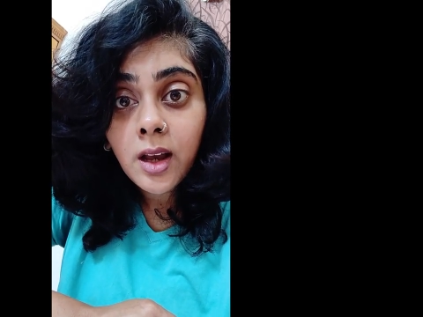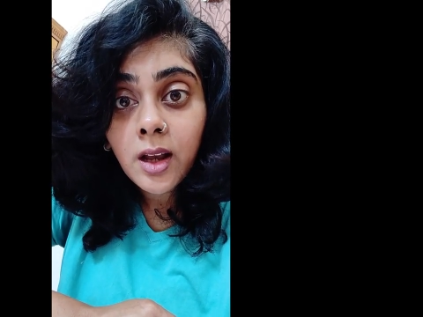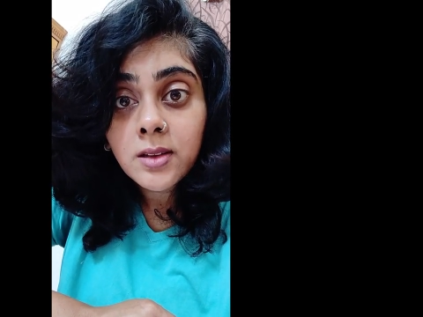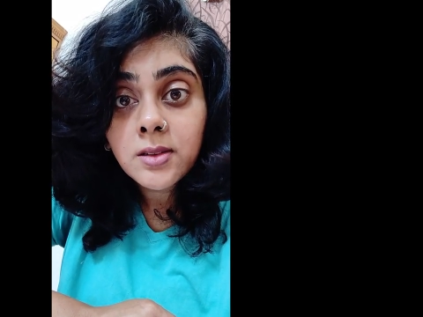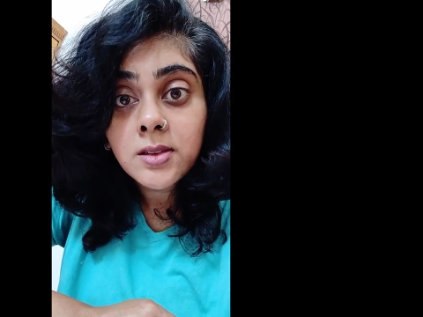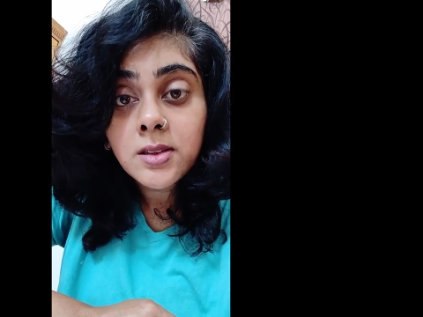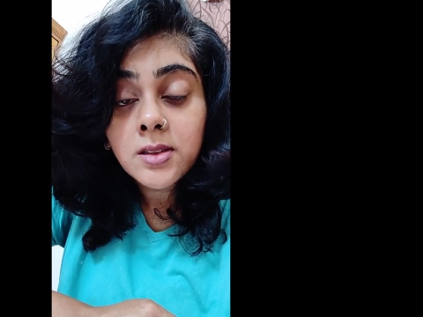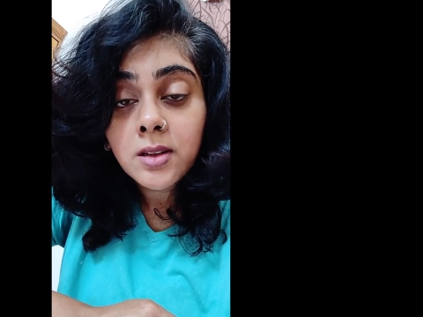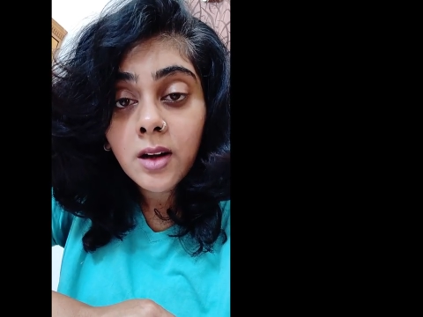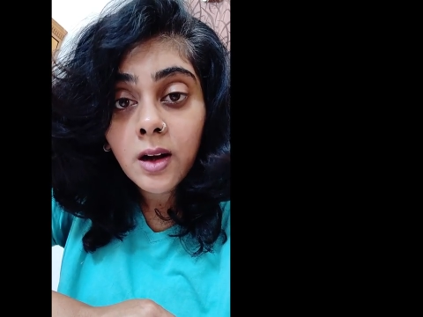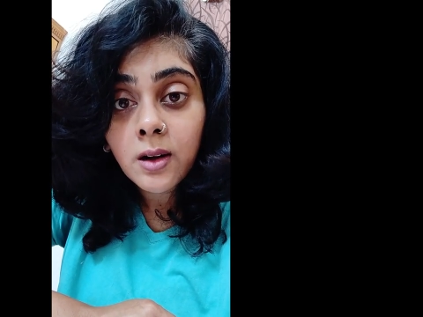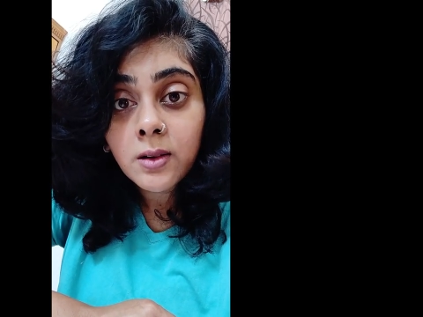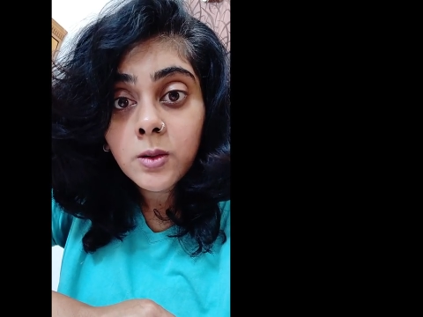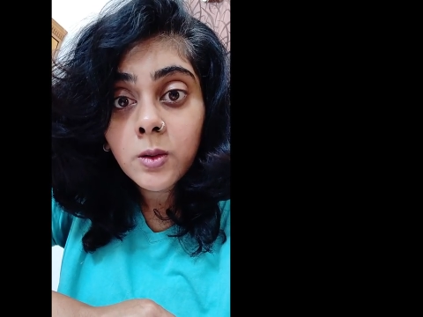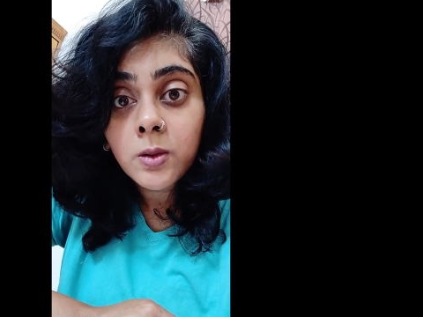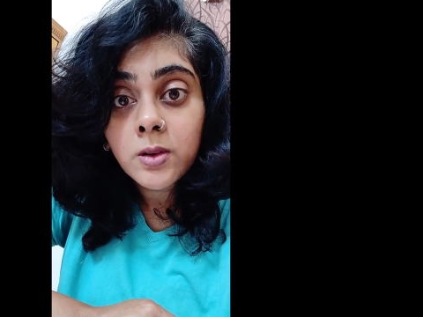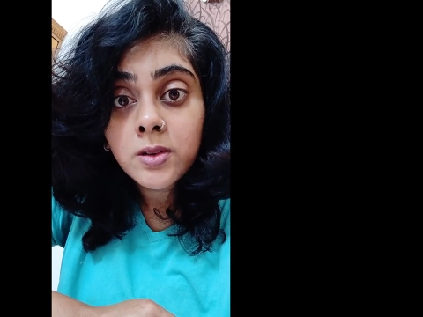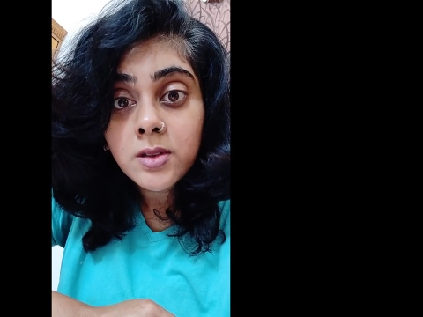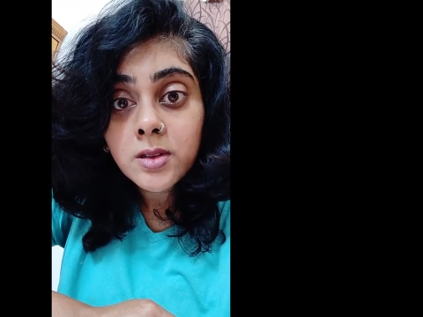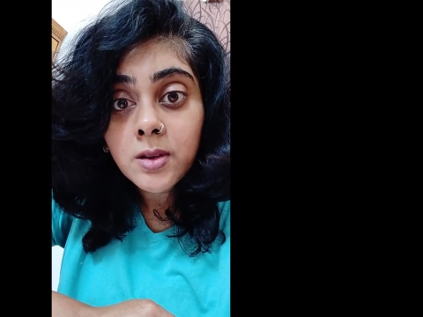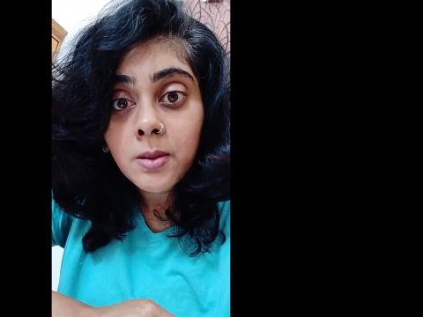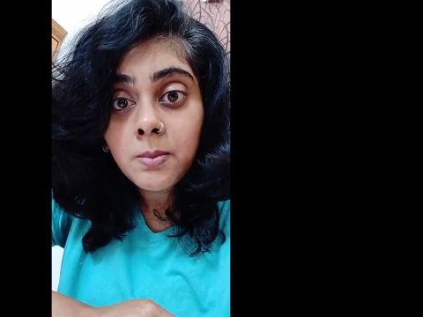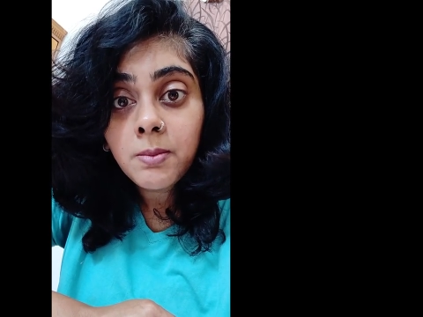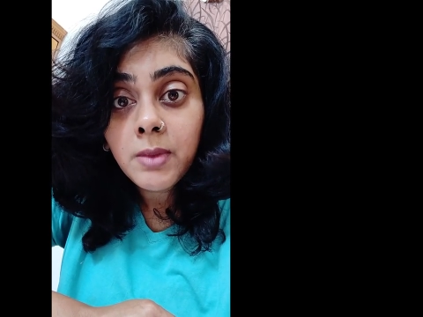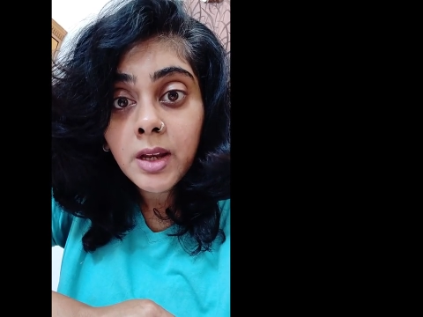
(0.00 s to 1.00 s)
and start
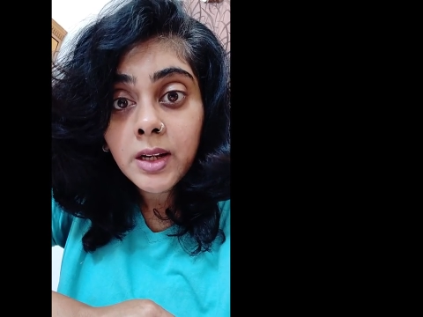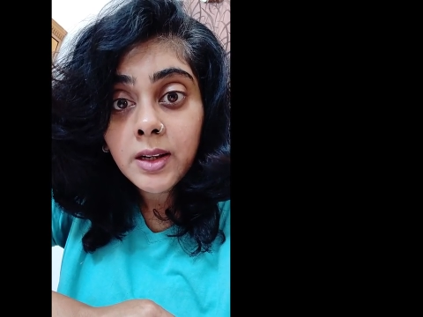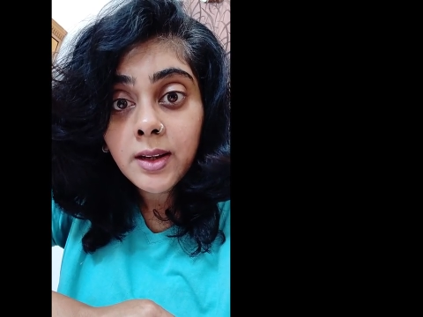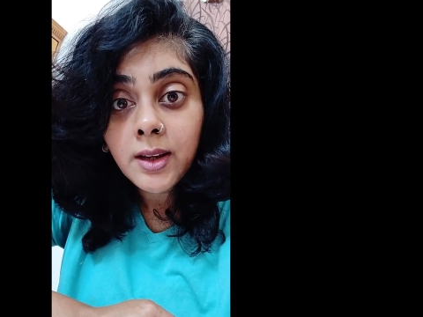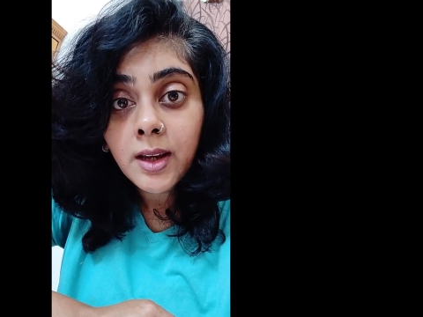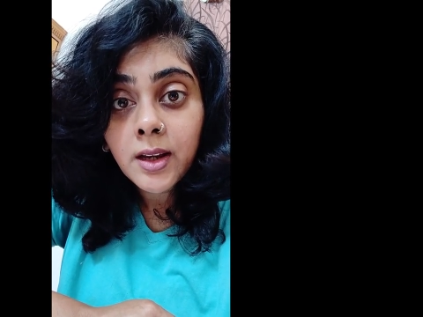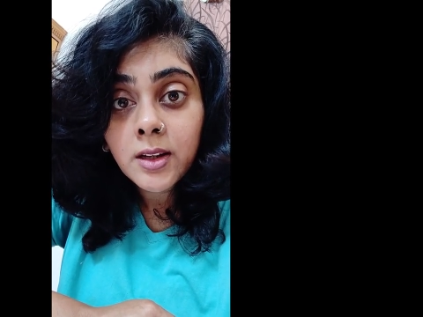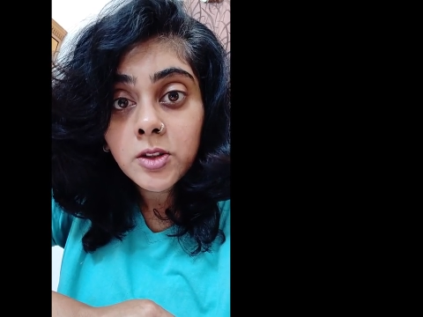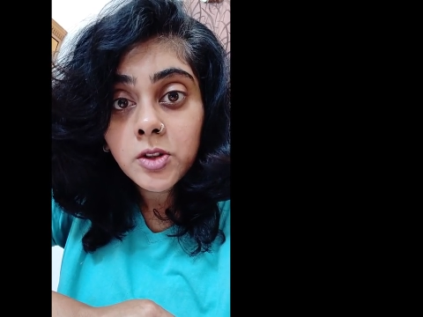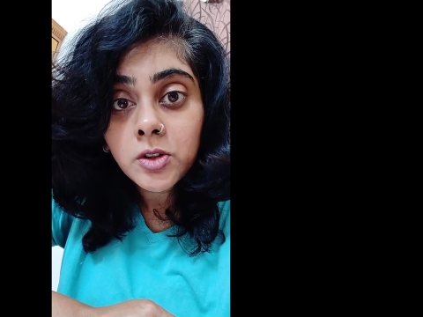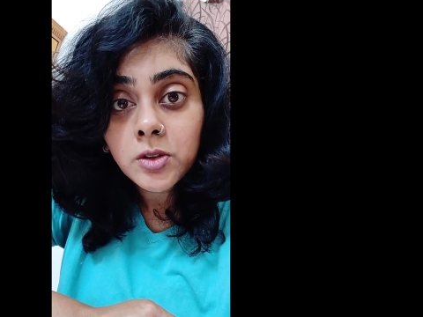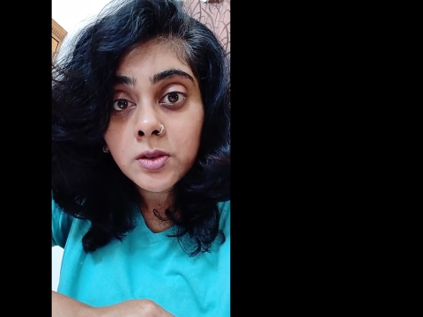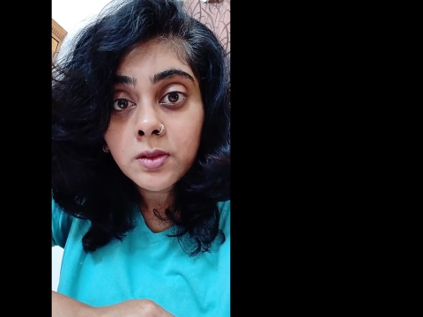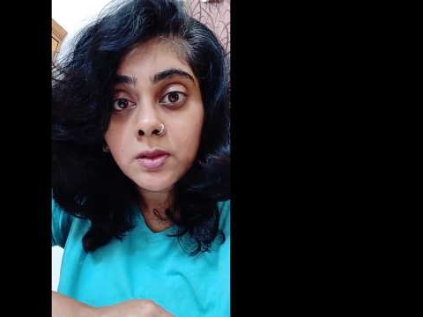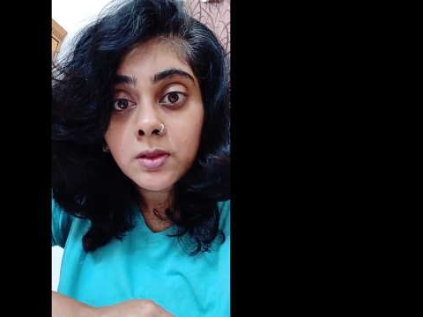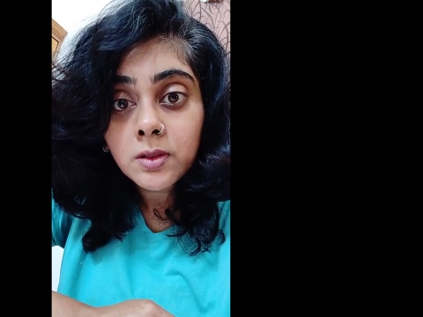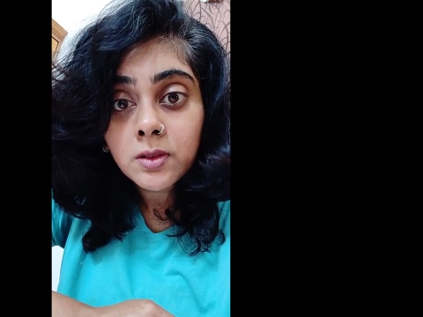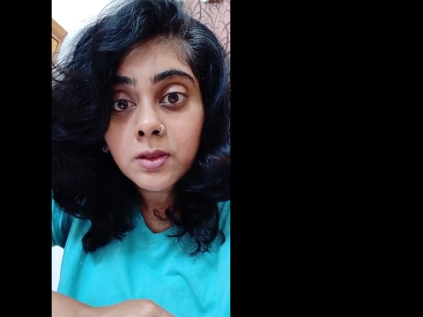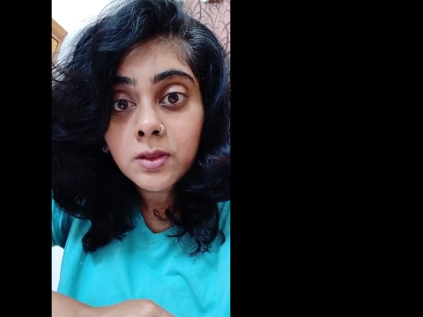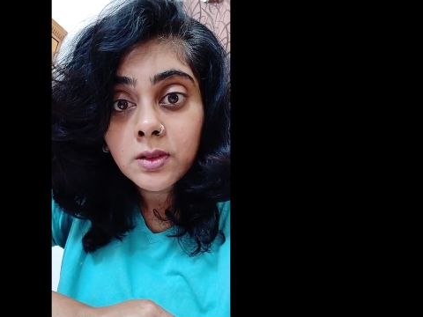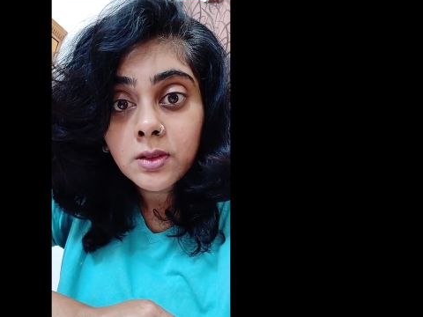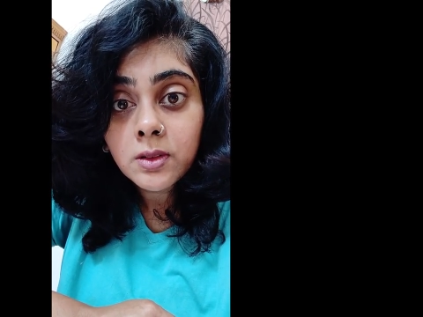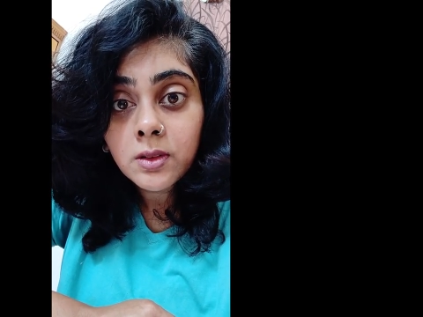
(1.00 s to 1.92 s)
on some medication,